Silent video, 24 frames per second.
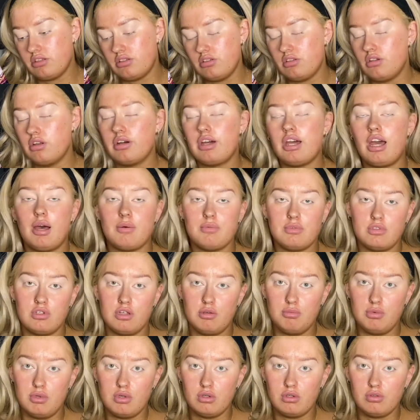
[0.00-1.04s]
look
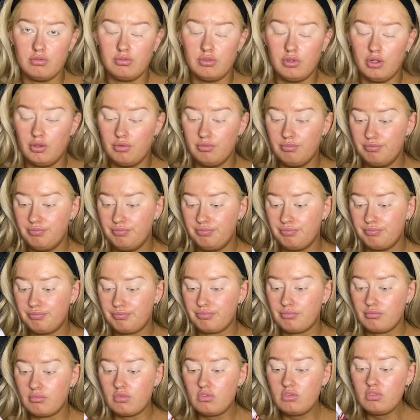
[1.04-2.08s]
absolutely beautiful.
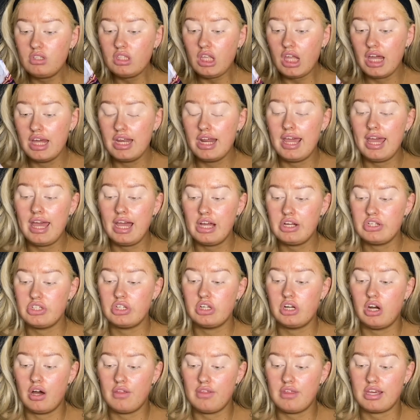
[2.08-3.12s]
And I actually
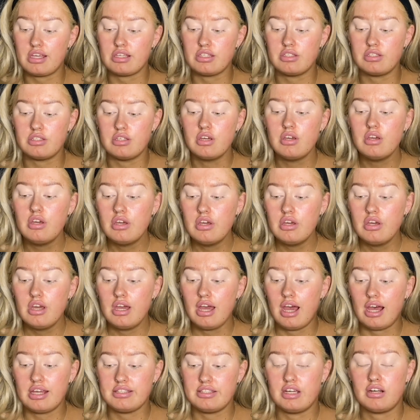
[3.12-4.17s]
got this
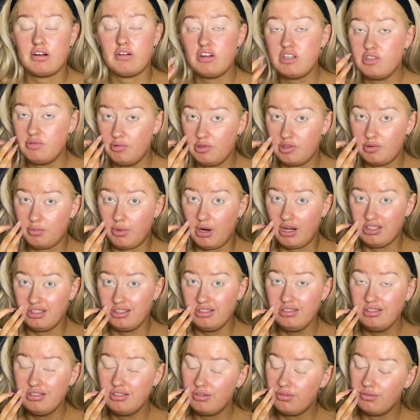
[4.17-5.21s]
as a Christmas
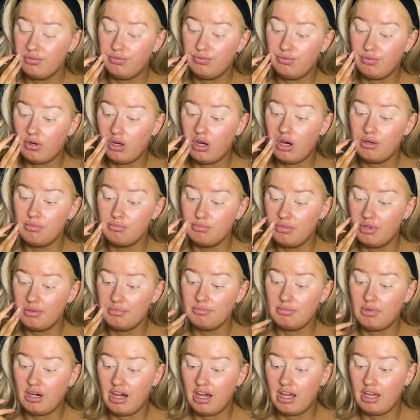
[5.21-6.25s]
present from
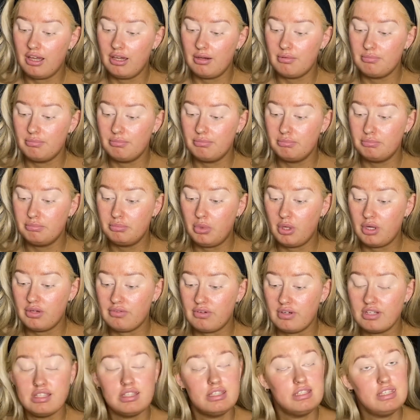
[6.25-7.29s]
my
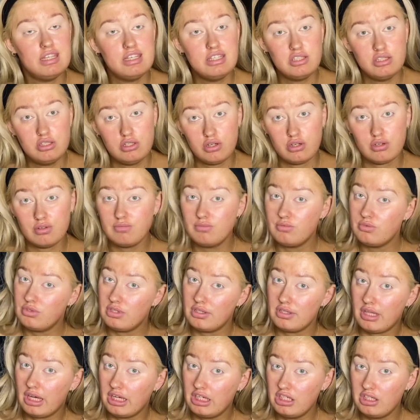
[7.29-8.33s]
boyfriend's sister.
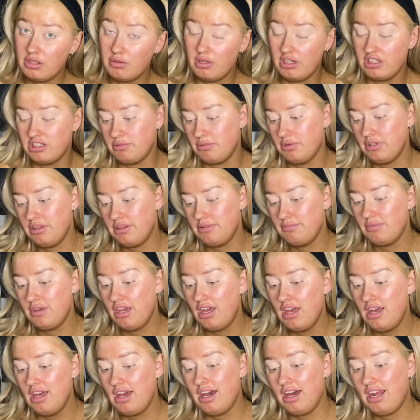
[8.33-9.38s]
Thank you, Elizabeth.
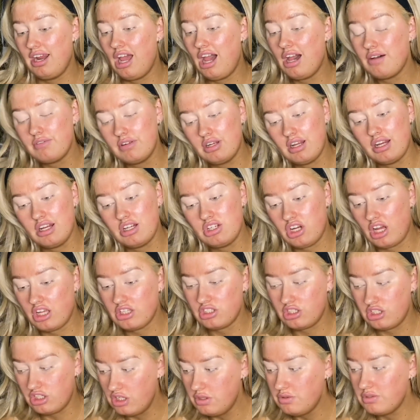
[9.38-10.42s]
And I haven't had a chance
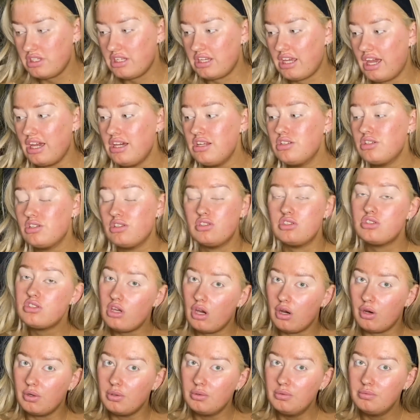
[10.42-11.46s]
to use it yet, so